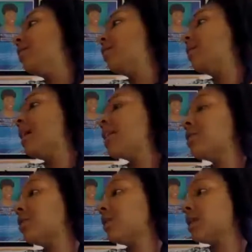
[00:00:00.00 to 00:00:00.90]
Yes,
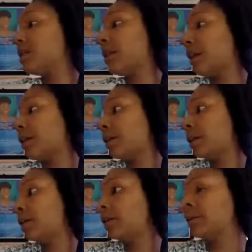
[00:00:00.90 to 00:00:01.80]
you can stay on.
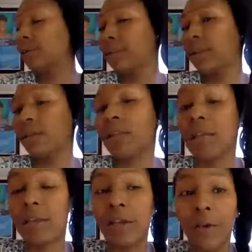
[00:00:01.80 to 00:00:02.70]

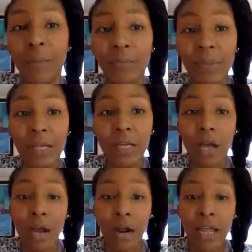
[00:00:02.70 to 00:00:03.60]
Thank you.
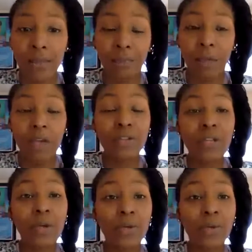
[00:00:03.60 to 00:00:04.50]
All right.
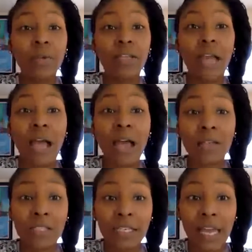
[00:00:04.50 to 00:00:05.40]
So
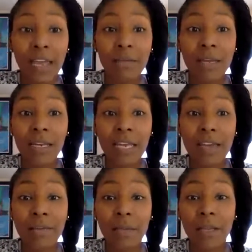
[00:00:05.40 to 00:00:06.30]
she came in and
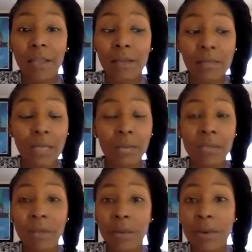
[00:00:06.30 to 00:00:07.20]
gave me the thumbs up.
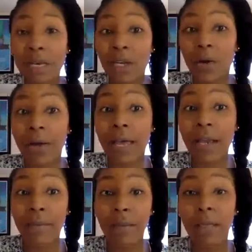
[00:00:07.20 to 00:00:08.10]
So I'm going to go ahead
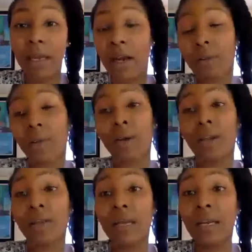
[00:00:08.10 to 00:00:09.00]
and begin our
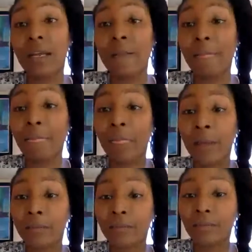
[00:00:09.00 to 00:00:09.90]
morning meeting
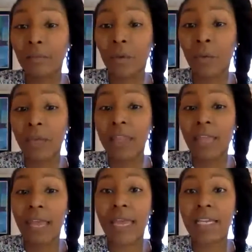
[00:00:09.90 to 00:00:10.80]
with
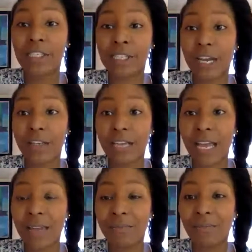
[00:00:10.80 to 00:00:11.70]
a share
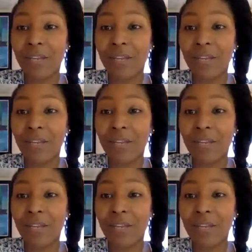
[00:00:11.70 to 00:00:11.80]
time.